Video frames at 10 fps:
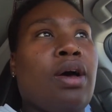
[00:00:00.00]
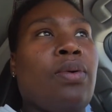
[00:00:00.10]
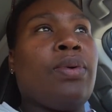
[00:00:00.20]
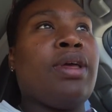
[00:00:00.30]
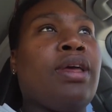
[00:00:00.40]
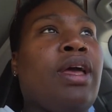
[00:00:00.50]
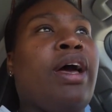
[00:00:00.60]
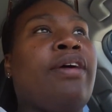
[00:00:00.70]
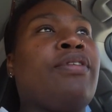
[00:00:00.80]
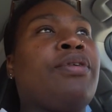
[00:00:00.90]
We
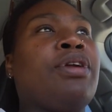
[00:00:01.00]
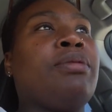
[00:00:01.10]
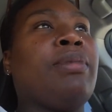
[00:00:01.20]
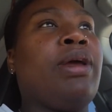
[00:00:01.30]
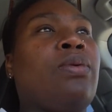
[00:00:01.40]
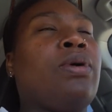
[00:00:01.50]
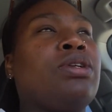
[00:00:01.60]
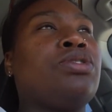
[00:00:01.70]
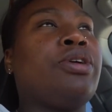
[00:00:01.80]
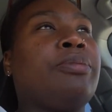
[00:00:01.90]
have already made one
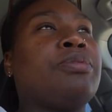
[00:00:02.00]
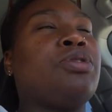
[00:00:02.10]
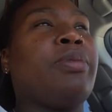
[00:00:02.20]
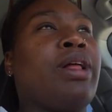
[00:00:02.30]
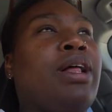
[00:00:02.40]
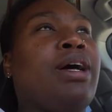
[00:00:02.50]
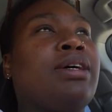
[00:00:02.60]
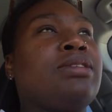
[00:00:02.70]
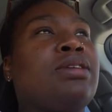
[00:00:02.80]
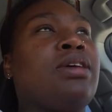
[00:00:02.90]
trip to my
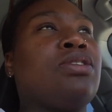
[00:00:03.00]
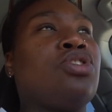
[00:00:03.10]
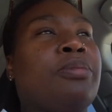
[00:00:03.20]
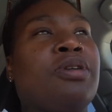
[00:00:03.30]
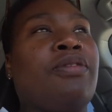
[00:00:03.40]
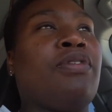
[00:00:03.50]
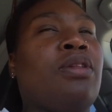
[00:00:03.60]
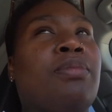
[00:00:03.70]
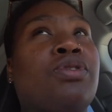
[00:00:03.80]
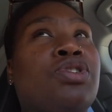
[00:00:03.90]
class and dropped off a